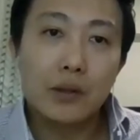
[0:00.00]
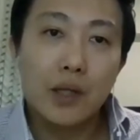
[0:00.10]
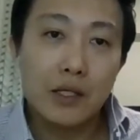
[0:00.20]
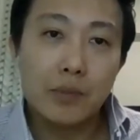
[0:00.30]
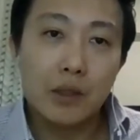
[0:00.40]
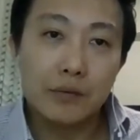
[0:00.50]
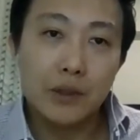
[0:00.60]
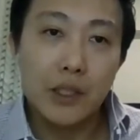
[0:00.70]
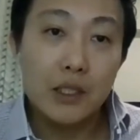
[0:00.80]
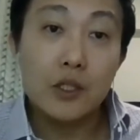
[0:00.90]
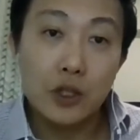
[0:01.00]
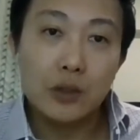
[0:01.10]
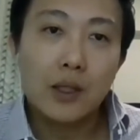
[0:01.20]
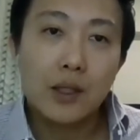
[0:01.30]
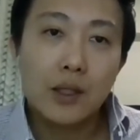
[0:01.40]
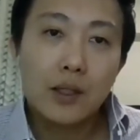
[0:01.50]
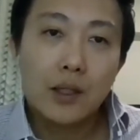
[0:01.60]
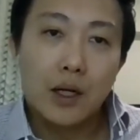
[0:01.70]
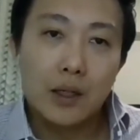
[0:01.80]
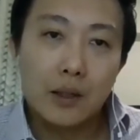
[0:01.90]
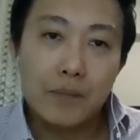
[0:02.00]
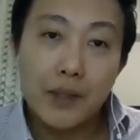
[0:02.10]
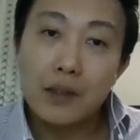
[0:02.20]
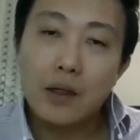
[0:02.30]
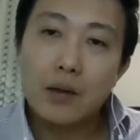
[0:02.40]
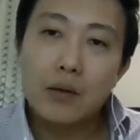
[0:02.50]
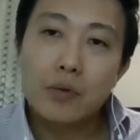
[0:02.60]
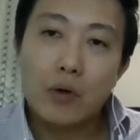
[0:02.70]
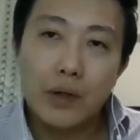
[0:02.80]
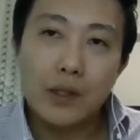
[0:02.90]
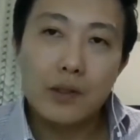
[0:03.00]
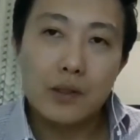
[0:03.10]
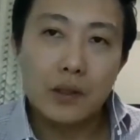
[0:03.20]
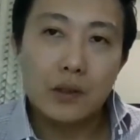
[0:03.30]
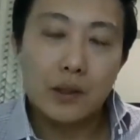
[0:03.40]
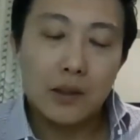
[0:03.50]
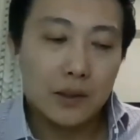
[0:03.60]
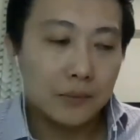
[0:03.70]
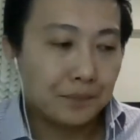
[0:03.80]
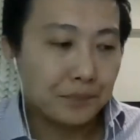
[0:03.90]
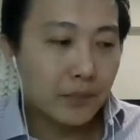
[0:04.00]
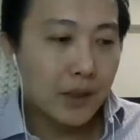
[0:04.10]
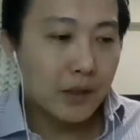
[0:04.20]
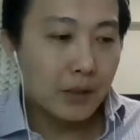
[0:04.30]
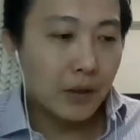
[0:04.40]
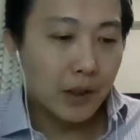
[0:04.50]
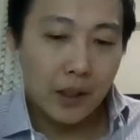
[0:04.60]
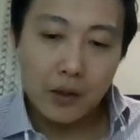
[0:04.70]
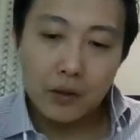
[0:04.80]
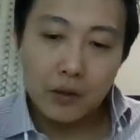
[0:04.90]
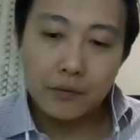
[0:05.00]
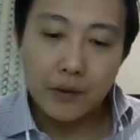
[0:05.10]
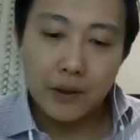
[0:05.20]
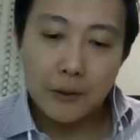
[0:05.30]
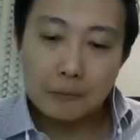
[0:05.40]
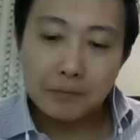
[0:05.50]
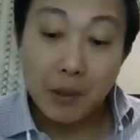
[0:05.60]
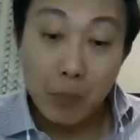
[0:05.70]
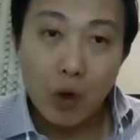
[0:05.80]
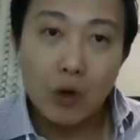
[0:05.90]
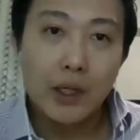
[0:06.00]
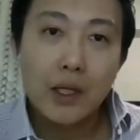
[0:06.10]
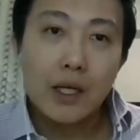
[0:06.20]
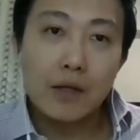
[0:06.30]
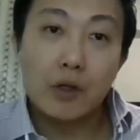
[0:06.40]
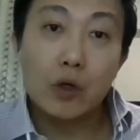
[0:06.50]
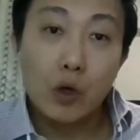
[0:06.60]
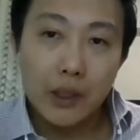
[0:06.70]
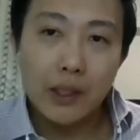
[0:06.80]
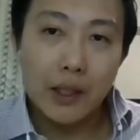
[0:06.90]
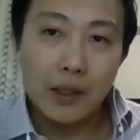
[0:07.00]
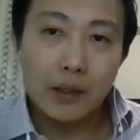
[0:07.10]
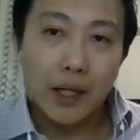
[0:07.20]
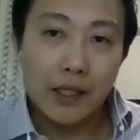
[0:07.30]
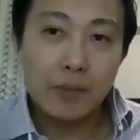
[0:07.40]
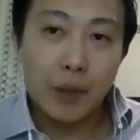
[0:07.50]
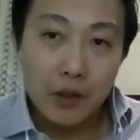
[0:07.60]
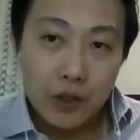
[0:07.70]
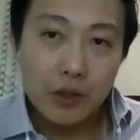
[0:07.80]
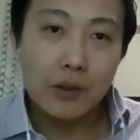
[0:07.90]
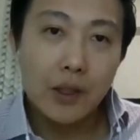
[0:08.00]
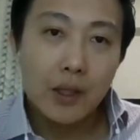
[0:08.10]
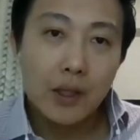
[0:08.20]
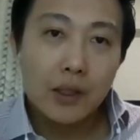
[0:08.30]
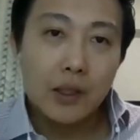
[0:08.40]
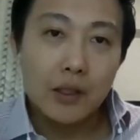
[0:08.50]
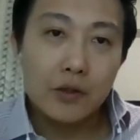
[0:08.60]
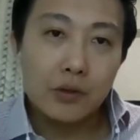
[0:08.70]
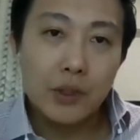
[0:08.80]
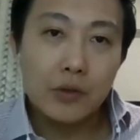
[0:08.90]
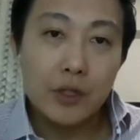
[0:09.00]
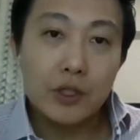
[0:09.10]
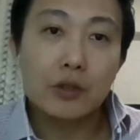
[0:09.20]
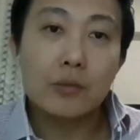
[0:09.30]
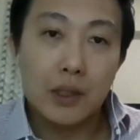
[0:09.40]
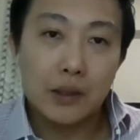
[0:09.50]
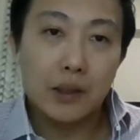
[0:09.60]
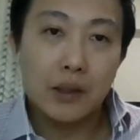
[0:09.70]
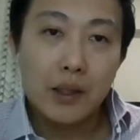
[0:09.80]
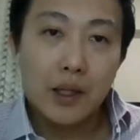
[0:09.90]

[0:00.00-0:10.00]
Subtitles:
As part of the EDG. That provides some kind of support if you're looking at expansion into the regional market.